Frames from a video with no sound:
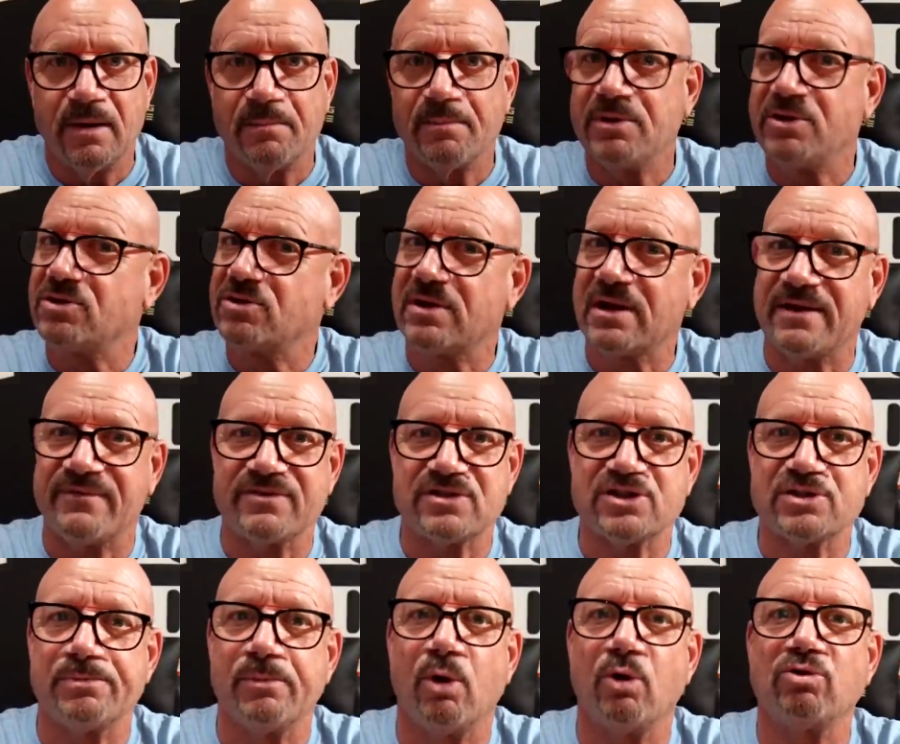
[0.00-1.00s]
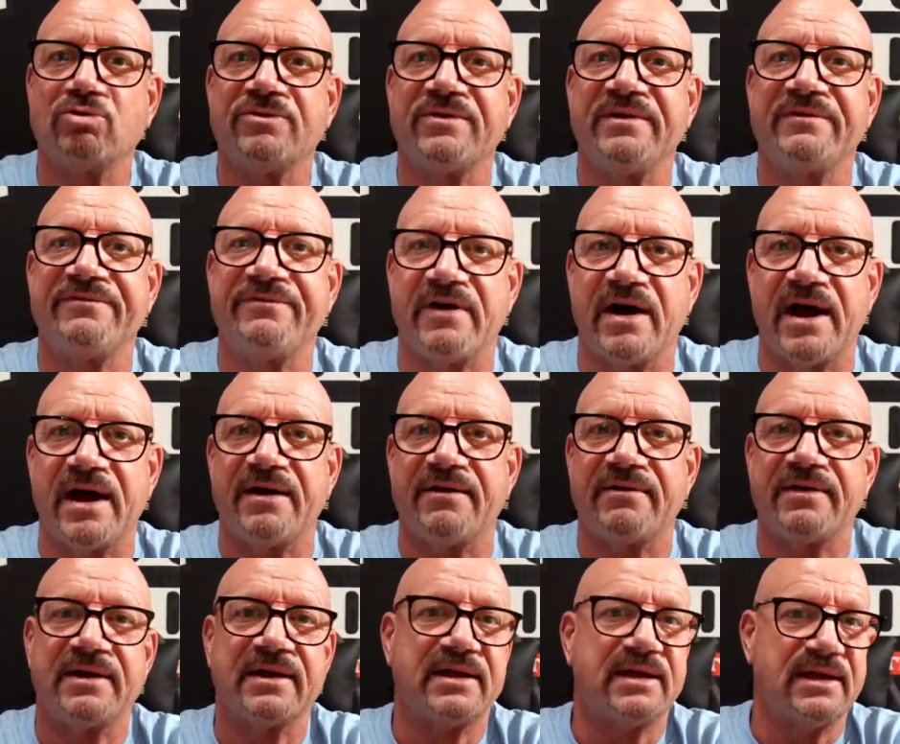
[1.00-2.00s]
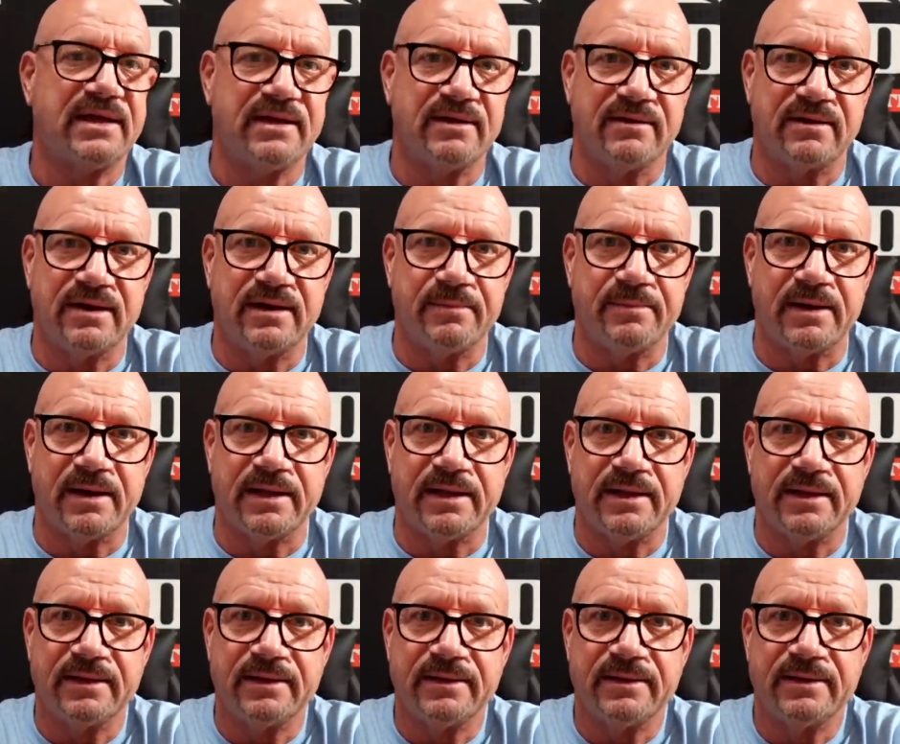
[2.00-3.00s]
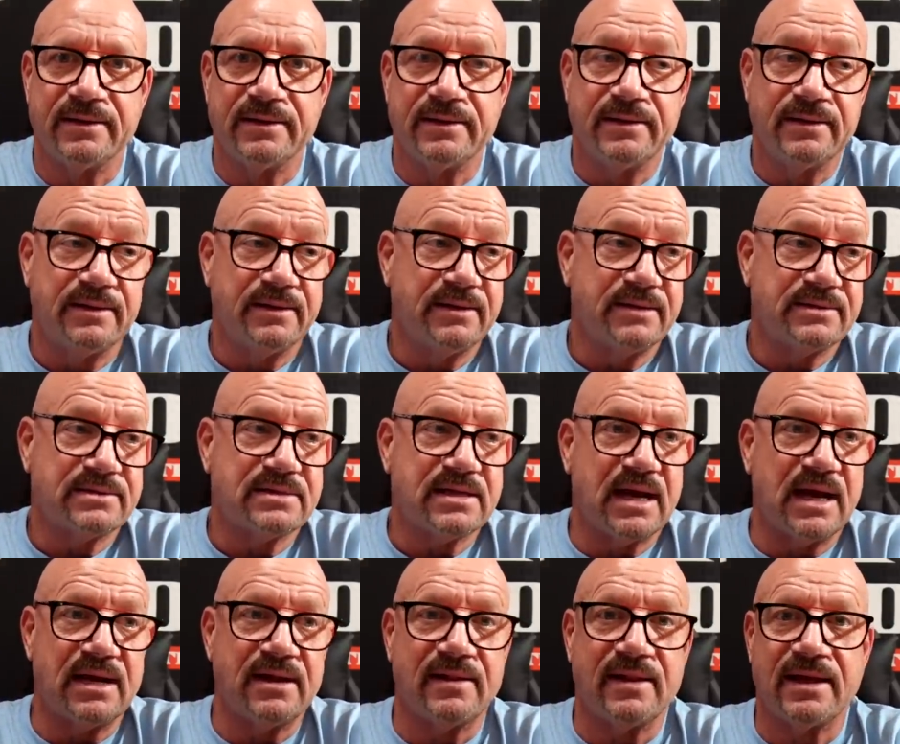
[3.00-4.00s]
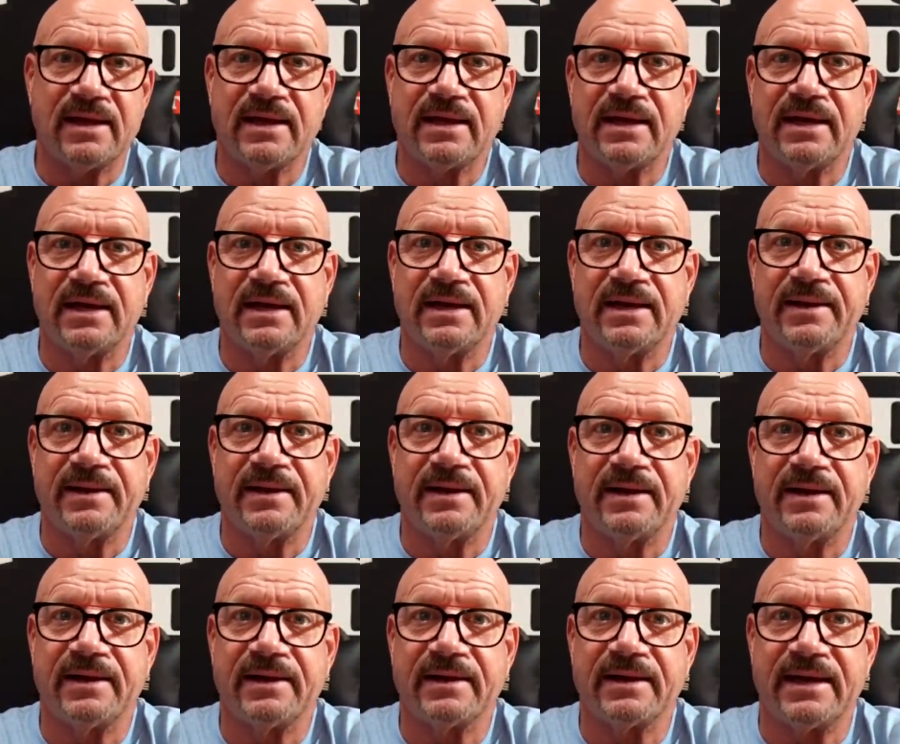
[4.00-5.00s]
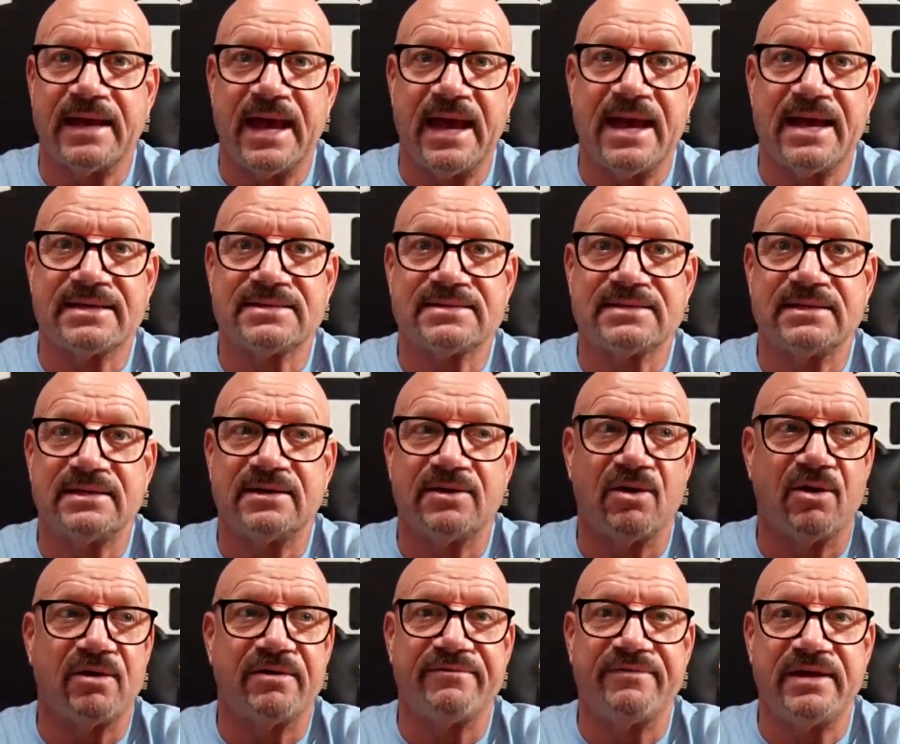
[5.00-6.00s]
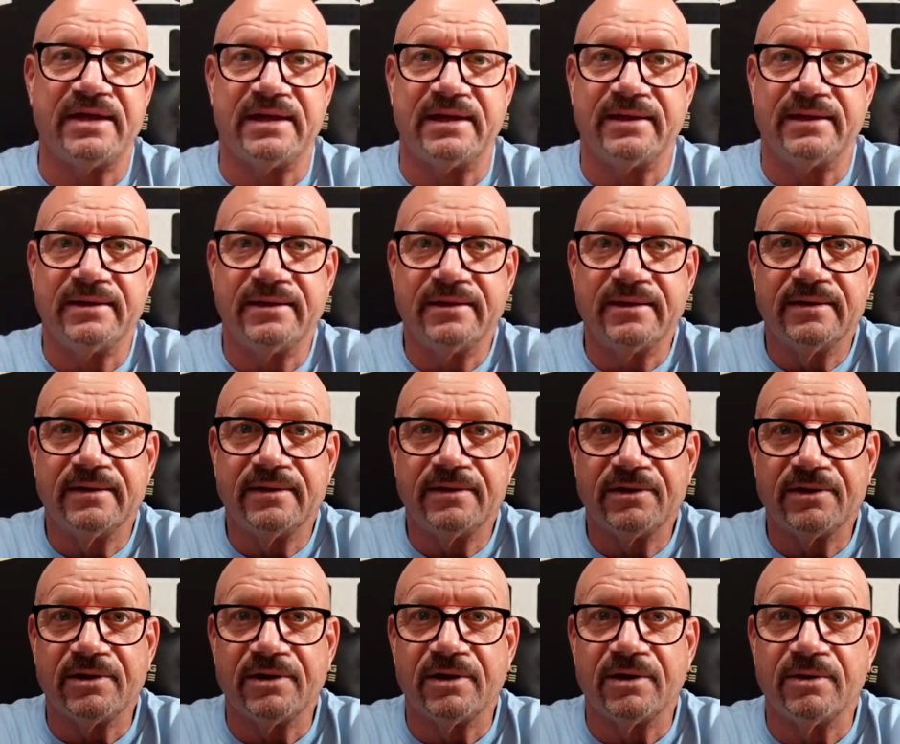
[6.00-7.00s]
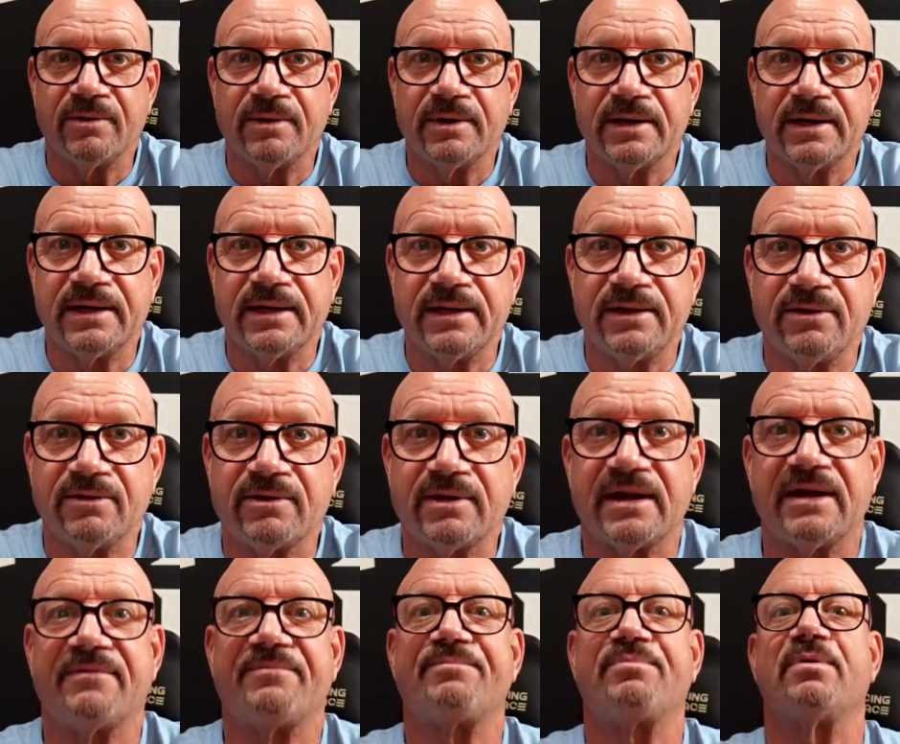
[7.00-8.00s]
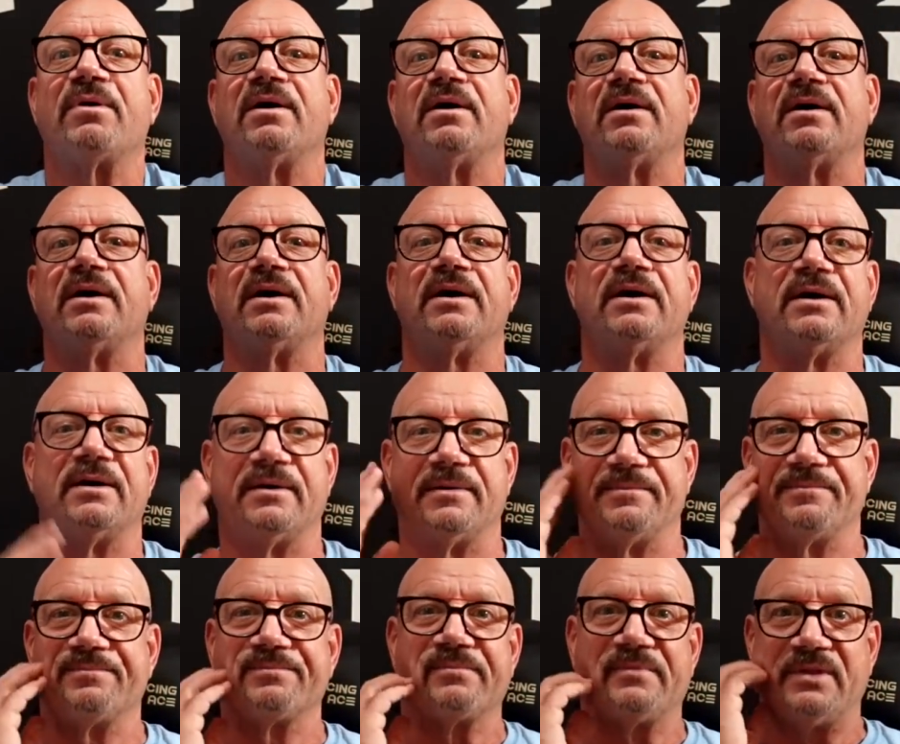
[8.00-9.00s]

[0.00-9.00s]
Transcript: but you could have a smoldering fire and it could kill anybody. It's kind of like gas in an RV. You know, you could have